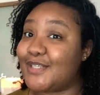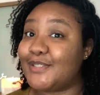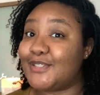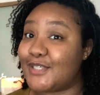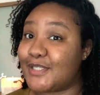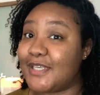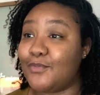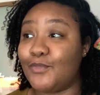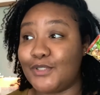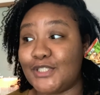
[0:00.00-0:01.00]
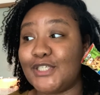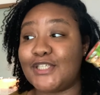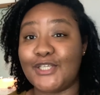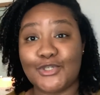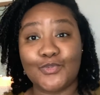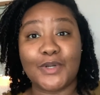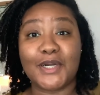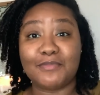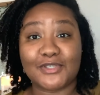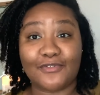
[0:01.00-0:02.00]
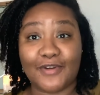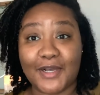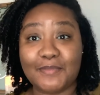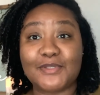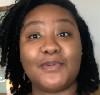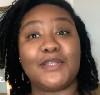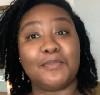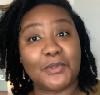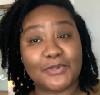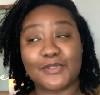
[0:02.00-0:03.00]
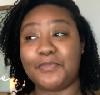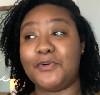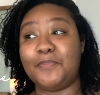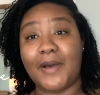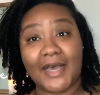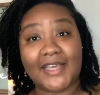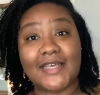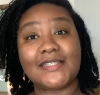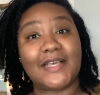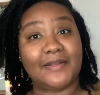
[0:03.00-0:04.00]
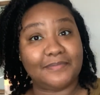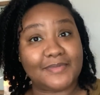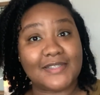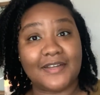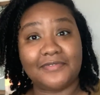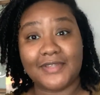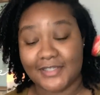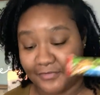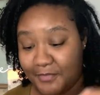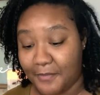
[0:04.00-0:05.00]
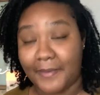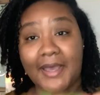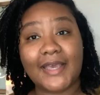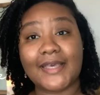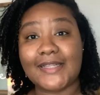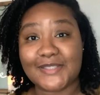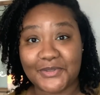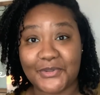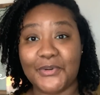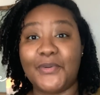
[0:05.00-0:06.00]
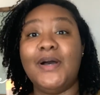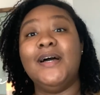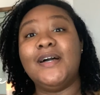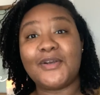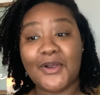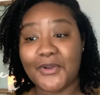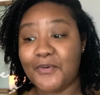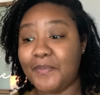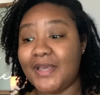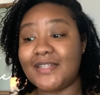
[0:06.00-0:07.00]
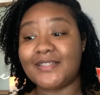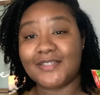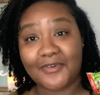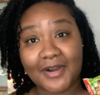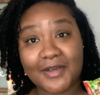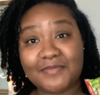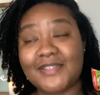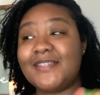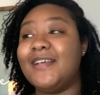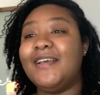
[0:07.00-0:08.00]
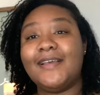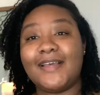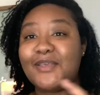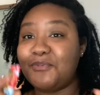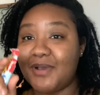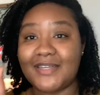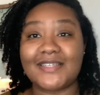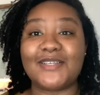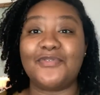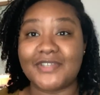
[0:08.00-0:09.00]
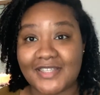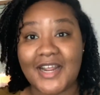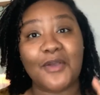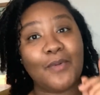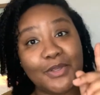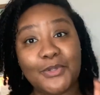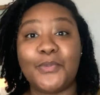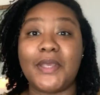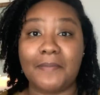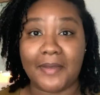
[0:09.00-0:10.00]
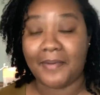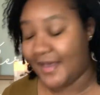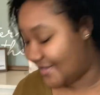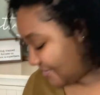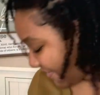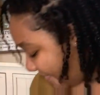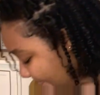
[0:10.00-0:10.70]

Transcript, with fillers: just get one, just get you one of them scrubs with the multiple pockets and stuff this from your bag into your cargo pants scrubs and you got yourself a snack while you're doing your med pass, okay?